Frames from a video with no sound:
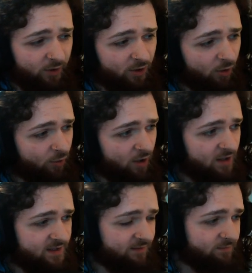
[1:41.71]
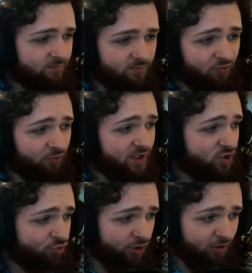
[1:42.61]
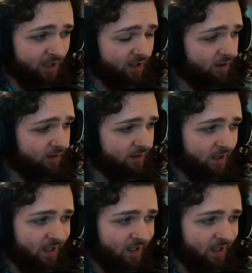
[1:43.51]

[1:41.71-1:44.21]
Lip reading: of your own cards and free destroy that card.